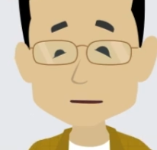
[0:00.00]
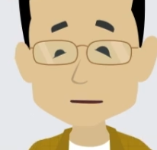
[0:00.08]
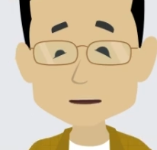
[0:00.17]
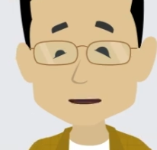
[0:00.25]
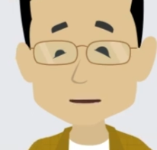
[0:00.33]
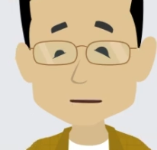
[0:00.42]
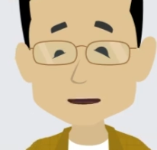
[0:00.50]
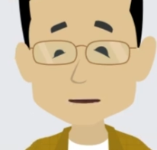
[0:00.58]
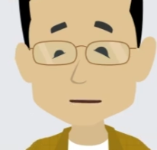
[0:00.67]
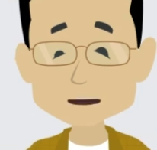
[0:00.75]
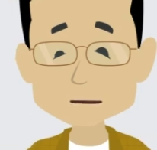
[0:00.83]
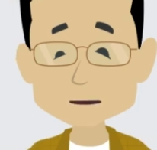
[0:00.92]
We hope you
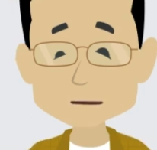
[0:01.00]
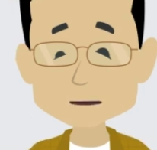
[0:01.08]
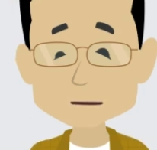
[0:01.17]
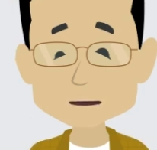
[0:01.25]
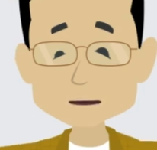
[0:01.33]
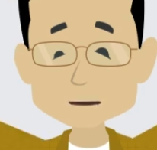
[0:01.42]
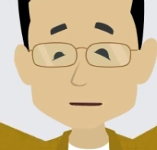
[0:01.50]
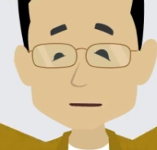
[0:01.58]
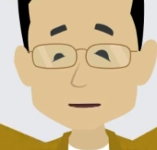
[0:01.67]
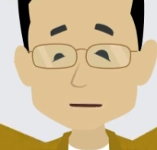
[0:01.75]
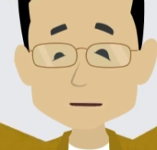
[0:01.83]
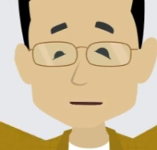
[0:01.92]
enjoyed this video and
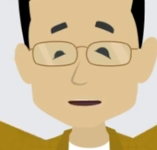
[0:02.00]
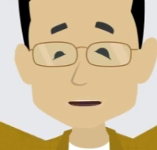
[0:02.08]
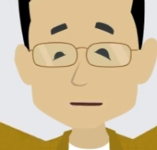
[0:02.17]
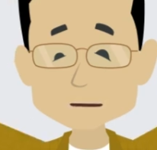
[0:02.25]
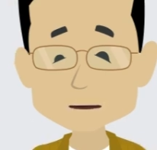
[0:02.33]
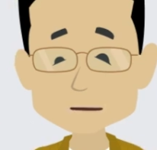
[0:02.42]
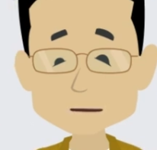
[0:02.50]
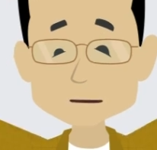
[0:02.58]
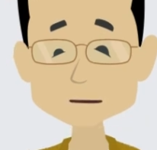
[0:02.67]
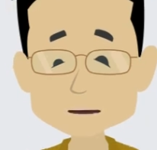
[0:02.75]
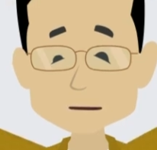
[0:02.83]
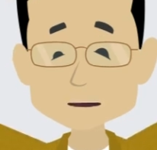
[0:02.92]
learned how your time
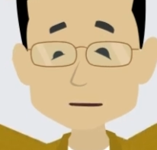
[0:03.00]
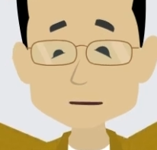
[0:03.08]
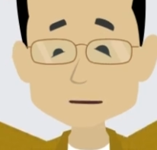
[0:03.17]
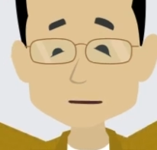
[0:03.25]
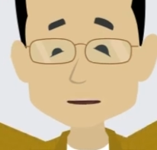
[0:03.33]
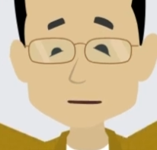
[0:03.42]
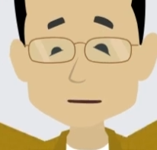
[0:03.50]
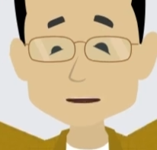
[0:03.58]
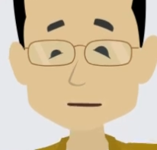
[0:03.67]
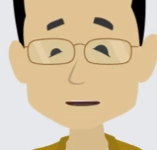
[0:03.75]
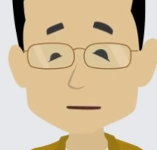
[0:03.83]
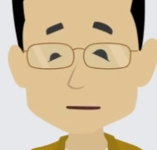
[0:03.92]
card pages will be
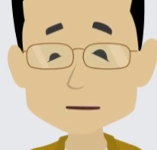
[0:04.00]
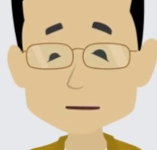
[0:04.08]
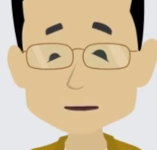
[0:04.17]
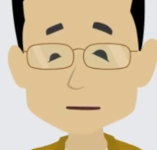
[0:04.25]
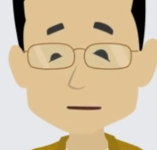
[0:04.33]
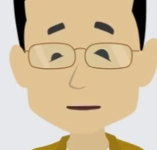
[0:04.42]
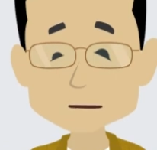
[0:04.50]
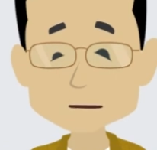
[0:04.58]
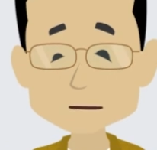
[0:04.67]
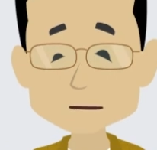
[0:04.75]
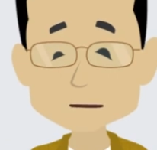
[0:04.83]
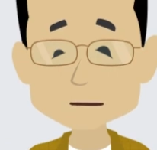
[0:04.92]
changing in the near
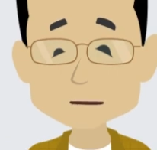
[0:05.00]
future.